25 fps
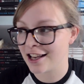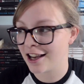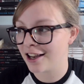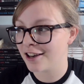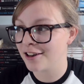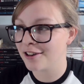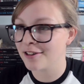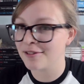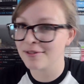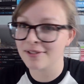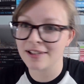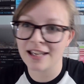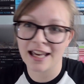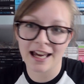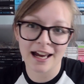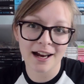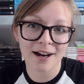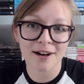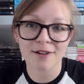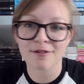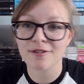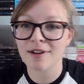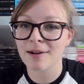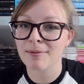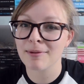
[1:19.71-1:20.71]
I don't
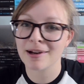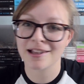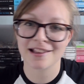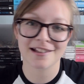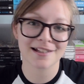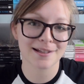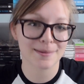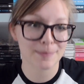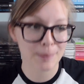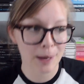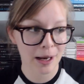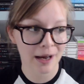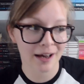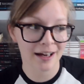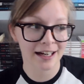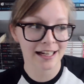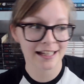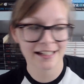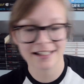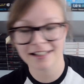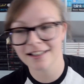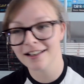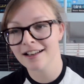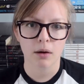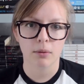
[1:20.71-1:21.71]
care if I break the
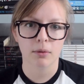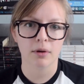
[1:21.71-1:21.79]
spine.